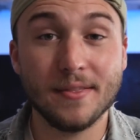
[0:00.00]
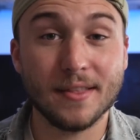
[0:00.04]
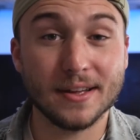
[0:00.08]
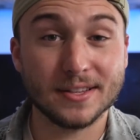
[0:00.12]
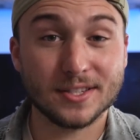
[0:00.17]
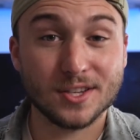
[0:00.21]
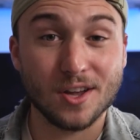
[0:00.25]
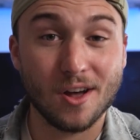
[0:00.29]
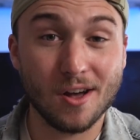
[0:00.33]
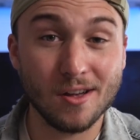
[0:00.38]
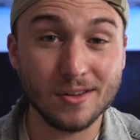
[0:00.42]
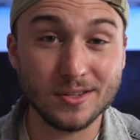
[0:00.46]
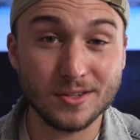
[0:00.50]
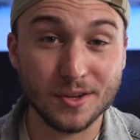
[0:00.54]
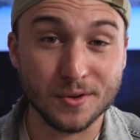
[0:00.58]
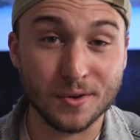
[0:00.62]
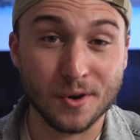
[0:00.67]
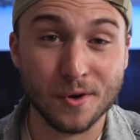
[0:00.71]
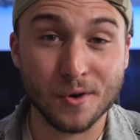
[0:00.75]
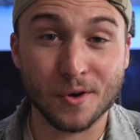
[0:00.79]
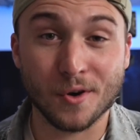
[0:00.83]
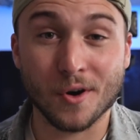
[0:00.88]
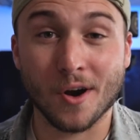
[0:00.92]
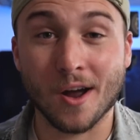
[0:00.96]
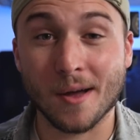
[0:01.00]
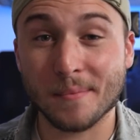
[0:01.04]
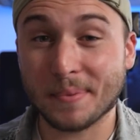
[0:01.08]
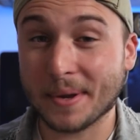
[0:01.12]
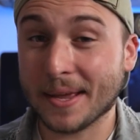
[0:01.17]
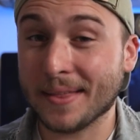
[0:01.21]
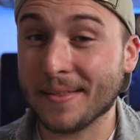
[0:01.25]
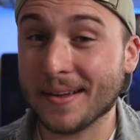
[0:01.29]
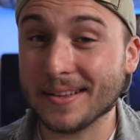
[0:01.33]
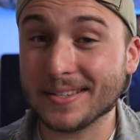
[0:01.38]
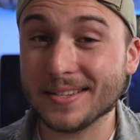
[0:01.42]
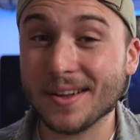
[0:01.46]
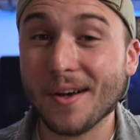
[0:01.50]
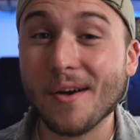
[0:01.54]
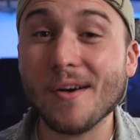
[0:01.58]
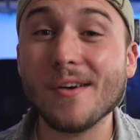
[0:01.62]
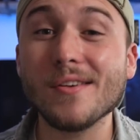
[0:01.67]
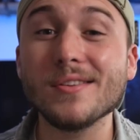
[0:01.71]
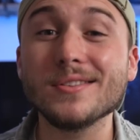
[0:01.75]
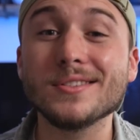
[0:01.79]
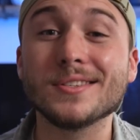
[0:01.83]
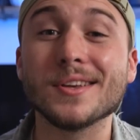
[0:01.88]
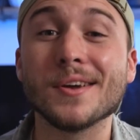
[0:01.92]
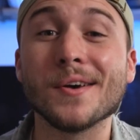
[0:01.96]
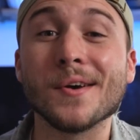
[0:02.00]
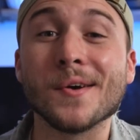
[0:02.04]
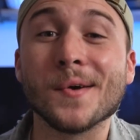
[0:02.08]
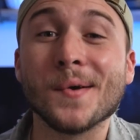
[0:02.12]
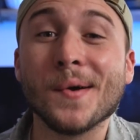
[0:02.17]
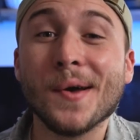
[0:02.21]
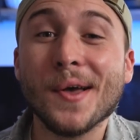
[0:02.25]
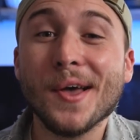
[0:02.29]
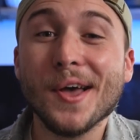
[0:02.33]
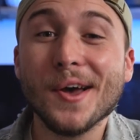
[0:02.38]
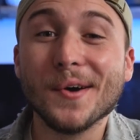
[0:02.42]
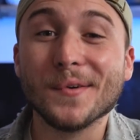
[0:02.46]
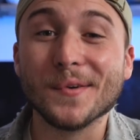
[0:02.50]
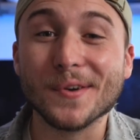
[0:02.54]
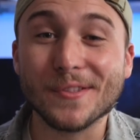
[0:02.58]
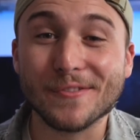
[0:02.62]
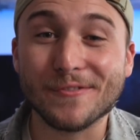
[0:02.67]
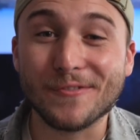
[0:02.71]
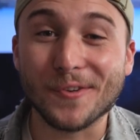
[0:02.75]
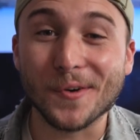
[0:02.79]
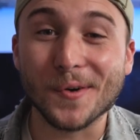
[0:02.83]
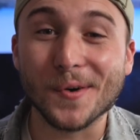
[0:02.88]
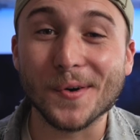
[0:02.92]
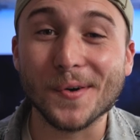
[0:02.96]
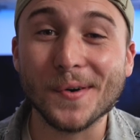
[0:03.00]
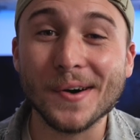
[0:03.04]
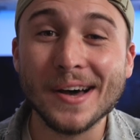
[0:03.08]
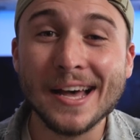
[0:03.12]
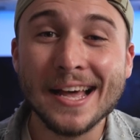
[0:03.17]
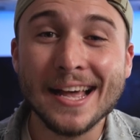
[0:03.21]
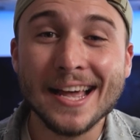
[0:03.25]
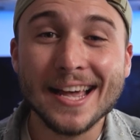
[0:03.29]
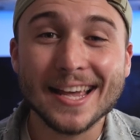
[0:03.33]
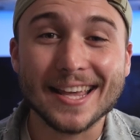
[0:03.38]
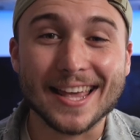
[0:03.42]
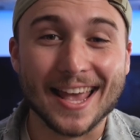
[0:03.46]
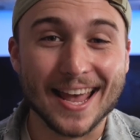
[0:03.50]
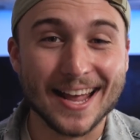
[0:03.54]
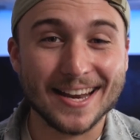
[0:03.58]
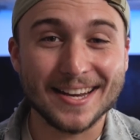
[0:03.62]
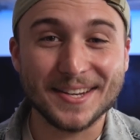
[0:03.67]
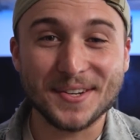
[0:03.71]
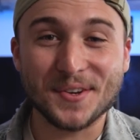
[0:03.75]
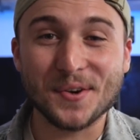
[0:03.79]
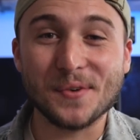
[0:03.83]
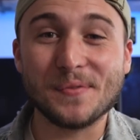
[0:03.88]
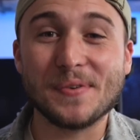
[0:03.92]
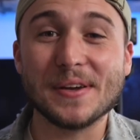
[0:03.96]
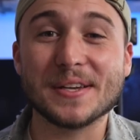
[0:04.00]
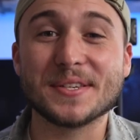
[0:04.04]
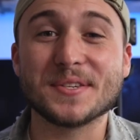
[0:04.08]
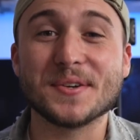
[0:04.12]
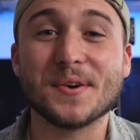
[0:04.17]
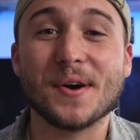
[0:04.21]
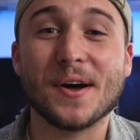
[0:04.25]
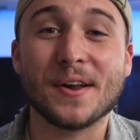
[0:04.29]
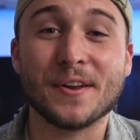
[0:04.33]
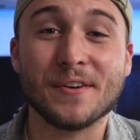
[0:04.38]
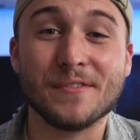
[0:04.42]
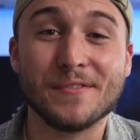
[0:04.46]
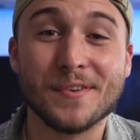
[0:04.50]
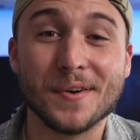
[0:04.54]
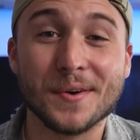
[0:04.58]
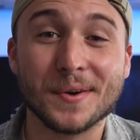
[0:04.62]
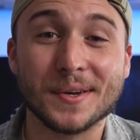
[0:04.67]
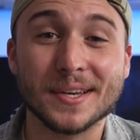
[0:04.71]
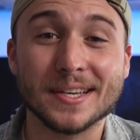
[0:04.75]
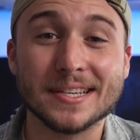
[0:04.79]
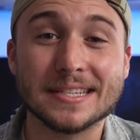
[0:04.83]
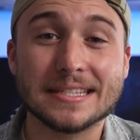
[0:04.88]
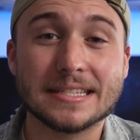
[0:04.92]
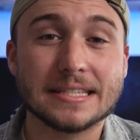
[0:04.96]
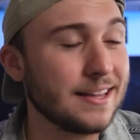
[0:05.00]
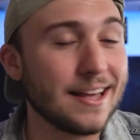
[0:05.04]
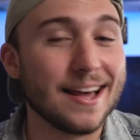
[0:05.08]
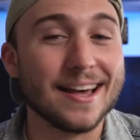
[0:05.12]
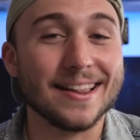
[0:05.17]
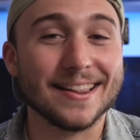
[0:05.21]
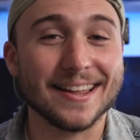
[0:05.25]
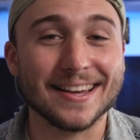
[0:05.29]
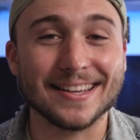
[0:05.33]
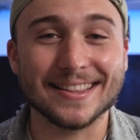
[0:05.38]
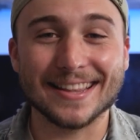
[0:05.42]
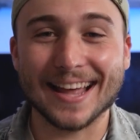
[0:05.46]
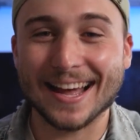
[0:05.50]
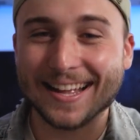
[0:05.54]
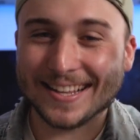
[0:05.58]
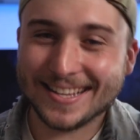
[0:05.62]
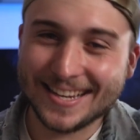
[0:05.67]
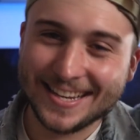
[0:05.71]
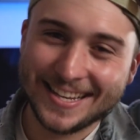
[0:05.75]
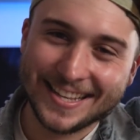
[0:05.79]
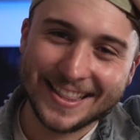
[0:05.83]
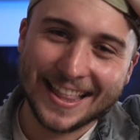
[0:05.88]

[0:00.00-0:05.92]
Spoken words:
That's also no crop, and that's also with full Canon dual pixel autofocus. I like that.